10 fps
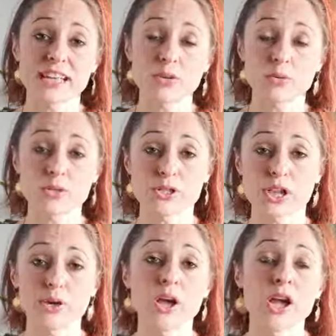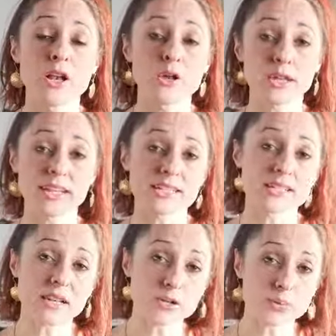and also looking at
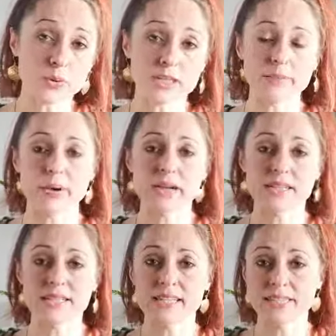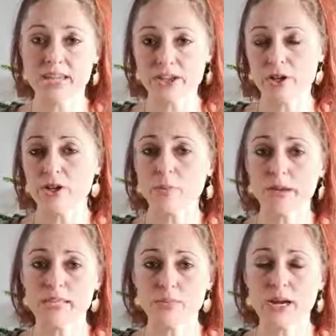subtle body practices that are yoga
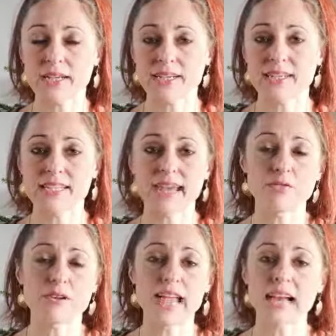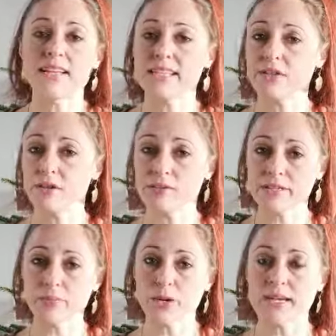based practices and reality
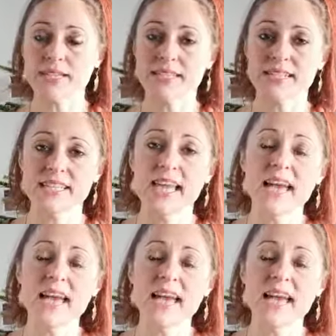crafting practices